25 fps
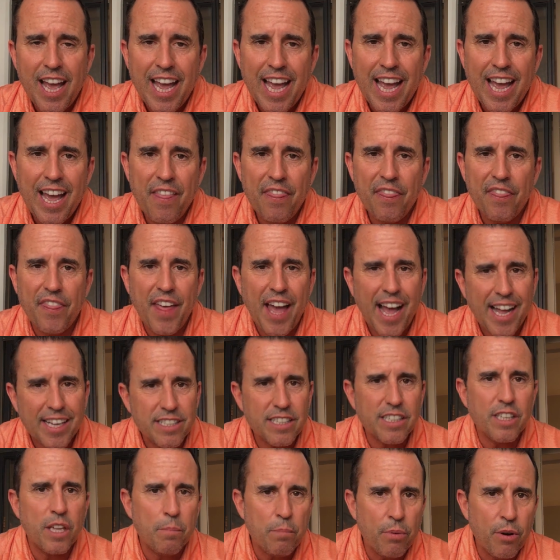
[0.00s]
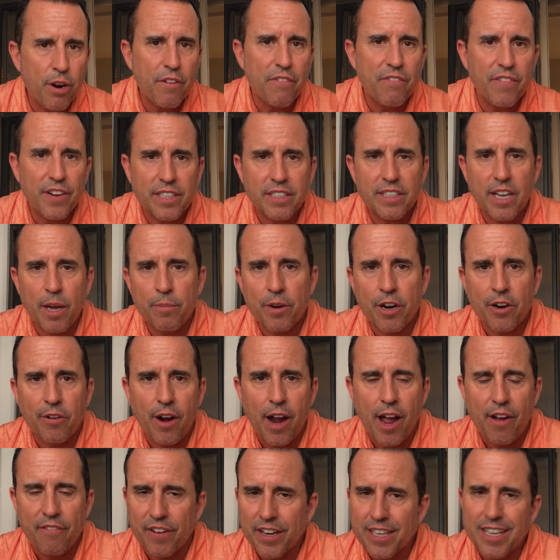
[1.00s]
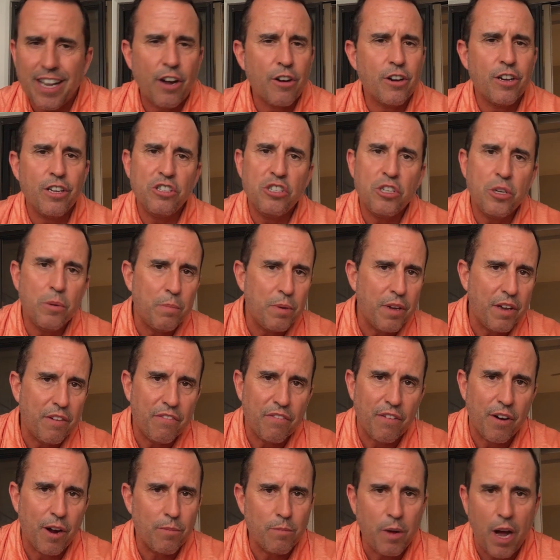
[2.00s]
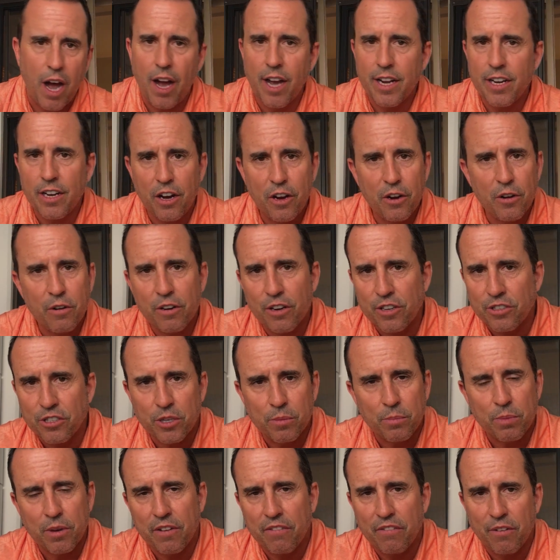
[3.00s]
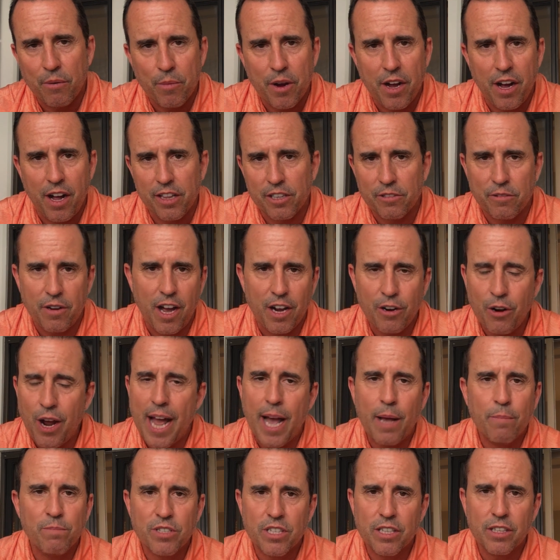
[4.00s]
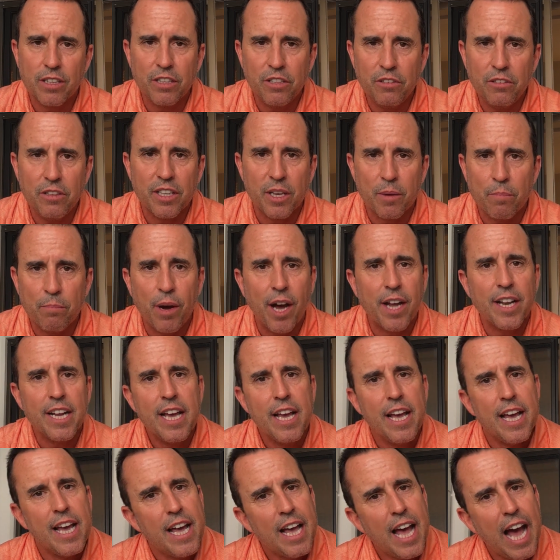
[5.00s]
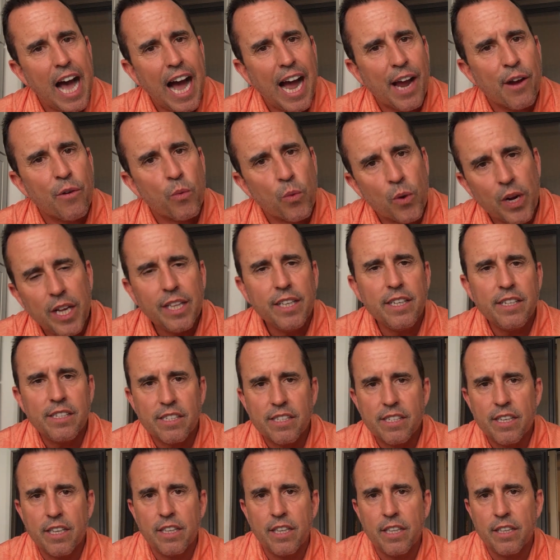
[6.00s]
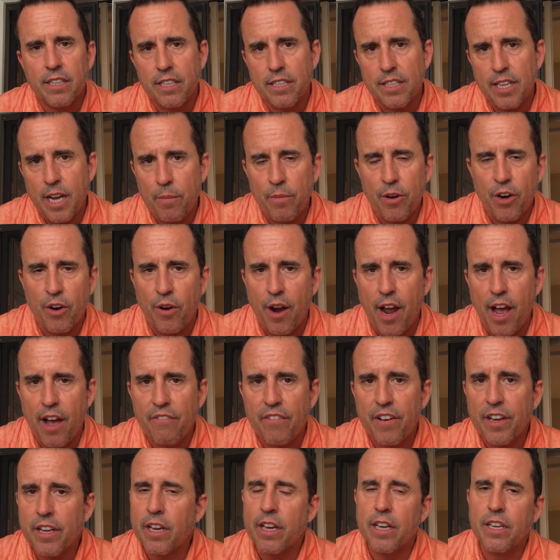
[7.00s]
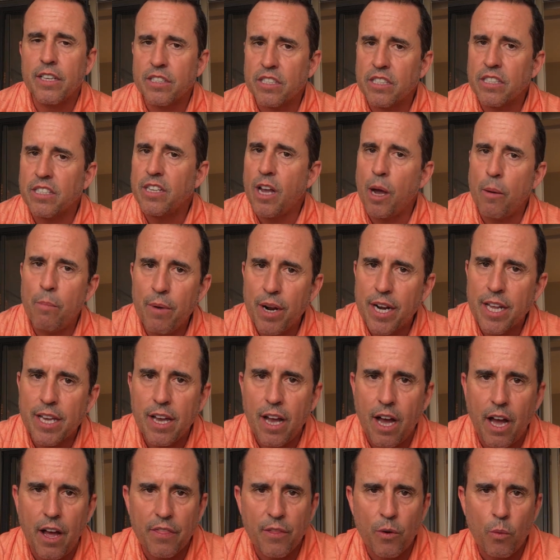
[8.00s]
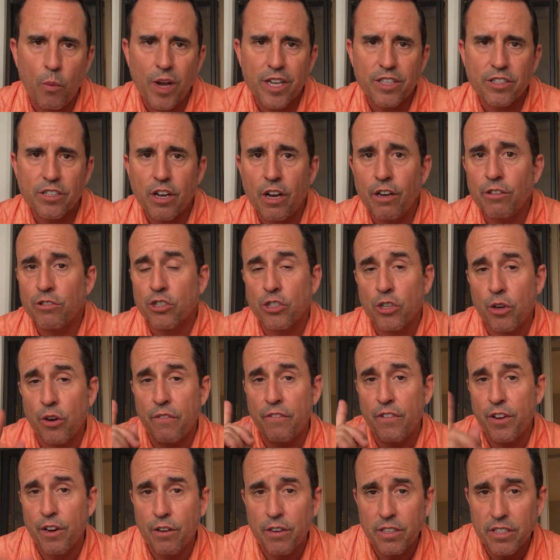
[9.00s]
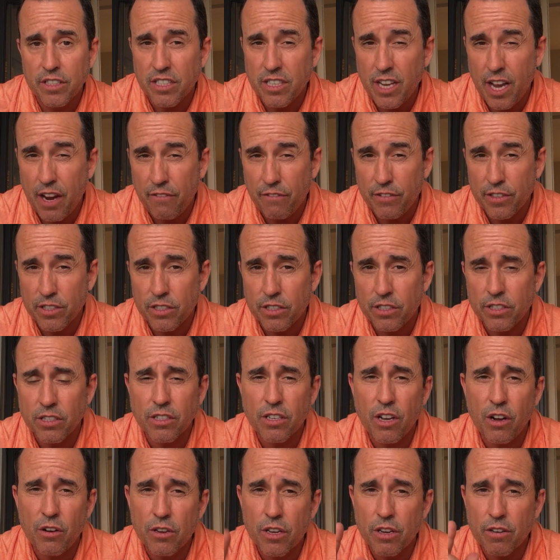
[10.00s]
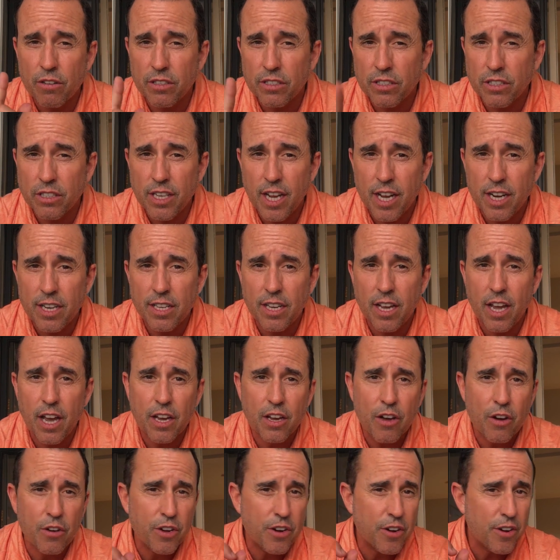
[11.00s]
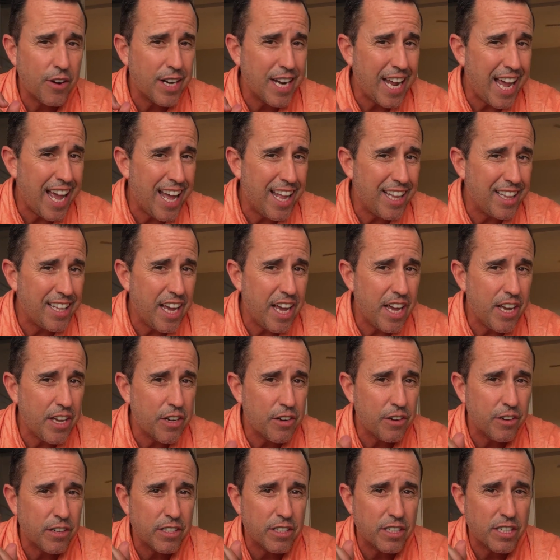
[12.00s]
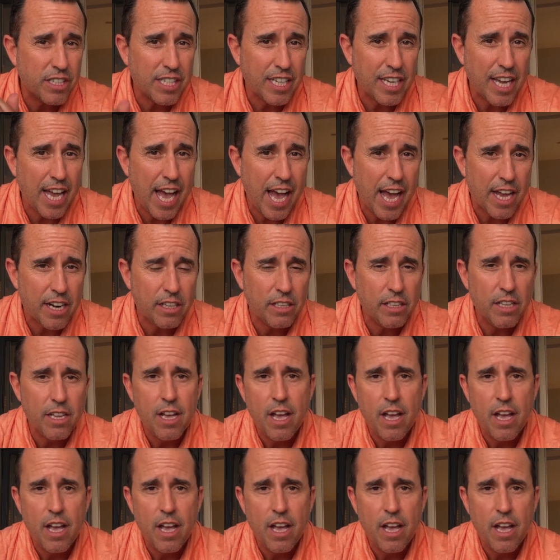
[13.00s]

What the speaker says: And that's the perfect demographic. Now, could you be from Idaho? Could you be from Colorado? Absolutely. But I really see that the demographic is somebody on the West Coast. So if you're in San Francisco, you're in San Diego, you're in LA, you're in Seattle,